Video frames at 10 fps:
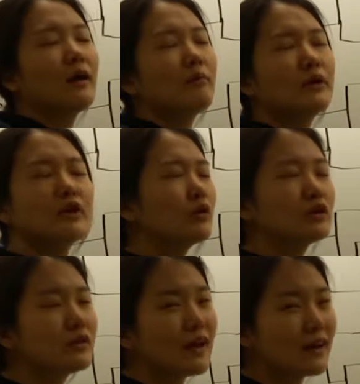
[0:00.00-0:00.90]
But don't
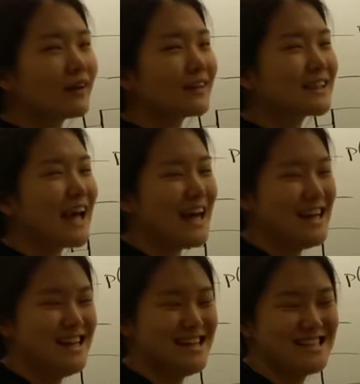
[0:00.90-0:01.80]
do that on the
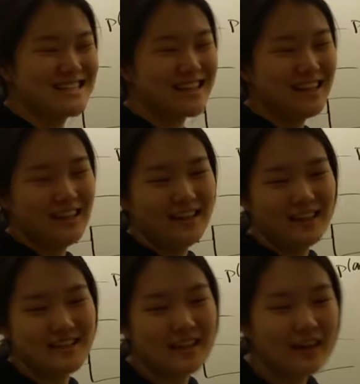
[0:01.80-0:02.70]
test.
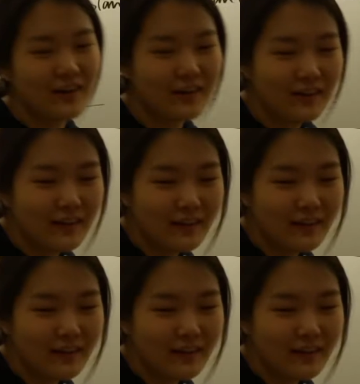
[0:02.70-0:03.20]
So